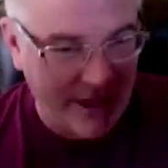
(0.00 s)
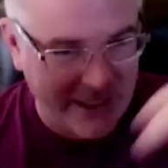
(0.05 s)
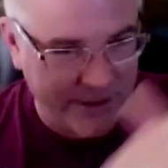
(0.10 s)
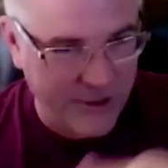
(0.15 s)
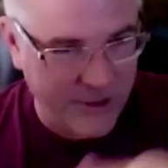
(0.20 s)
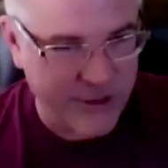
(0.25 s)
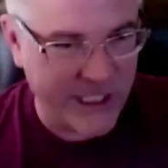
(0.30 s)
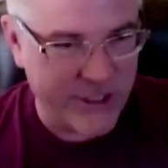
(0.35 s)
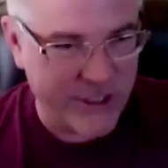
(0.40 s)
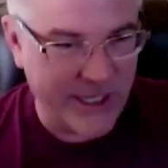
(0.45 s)

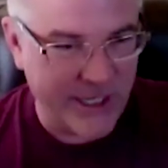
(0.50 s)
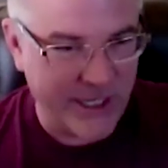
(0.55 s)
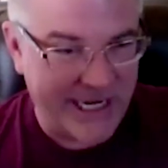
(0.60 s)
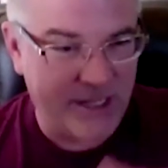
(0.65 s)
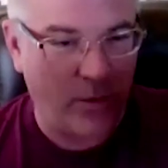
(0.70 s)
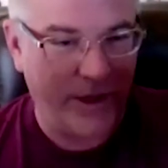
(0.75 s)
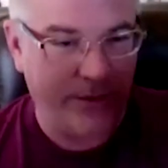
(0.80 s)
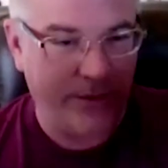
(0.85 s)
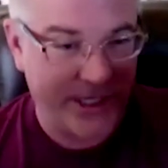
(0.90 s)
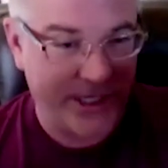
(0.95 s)
which is
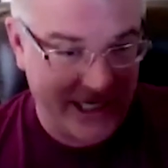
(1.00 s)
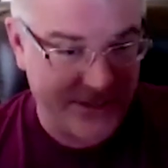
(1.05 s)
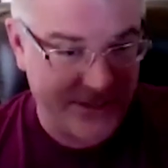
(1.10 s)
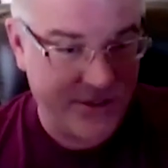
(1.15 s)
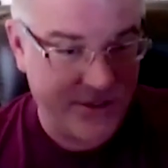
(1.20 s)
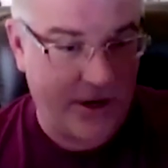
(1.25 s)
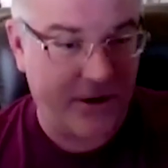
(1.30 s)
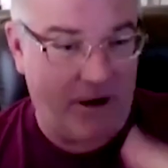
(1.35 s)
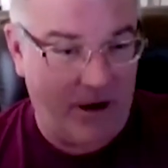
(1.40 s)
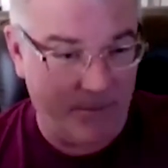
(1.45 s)
our
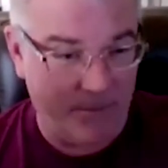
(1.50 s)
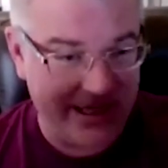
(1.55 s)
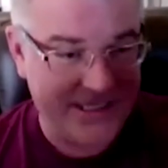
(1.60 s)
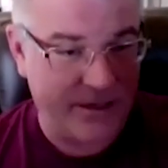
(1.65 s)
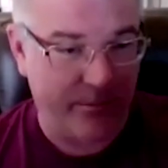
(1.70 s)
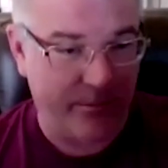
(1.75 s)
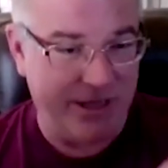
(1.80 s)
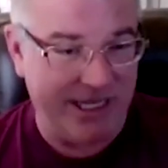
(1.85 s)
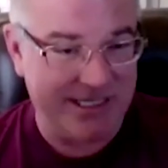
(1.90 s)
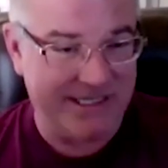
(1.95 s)
calmness and
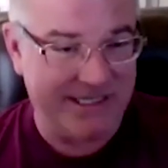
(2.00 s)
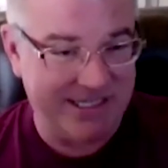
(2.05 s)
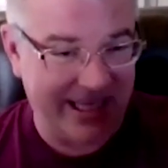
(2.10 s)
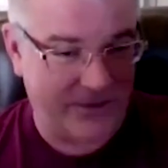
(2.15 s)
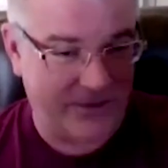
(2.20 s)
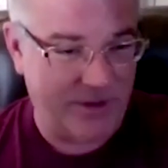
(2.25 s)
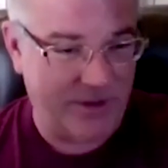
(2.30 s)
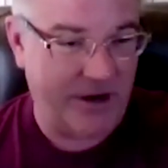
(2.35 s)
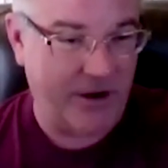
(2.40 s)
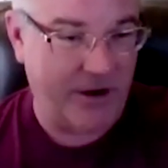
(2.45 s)
peaceness, like when
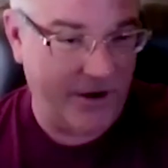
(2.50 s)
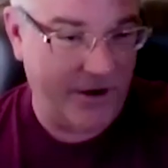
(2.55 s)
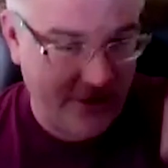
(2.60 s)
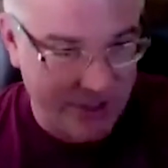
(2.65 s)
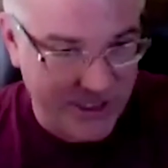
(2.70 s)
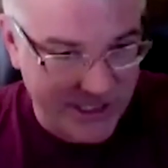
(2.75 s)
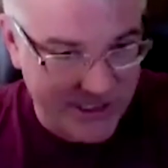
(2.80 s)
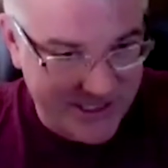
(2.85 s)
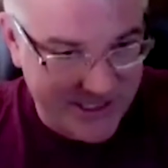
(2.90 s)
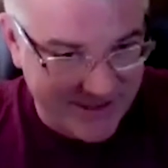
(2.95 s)
our, our
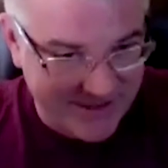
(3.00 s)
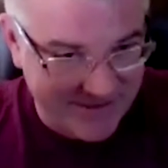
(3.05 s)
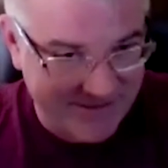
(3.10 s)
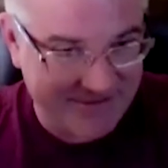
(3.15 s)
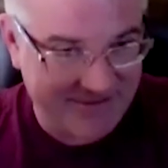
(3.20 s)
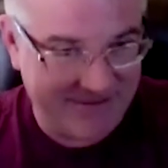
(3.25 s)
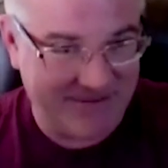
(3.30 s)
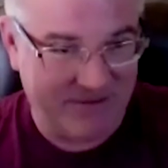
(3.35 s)
energy's